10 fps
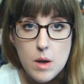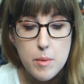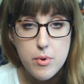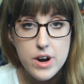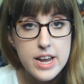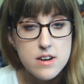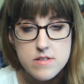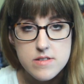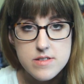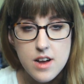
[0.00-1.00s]
My
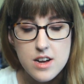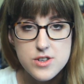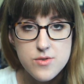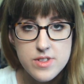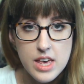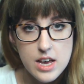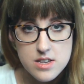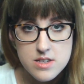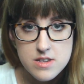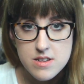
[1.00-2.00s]
brain not doing things.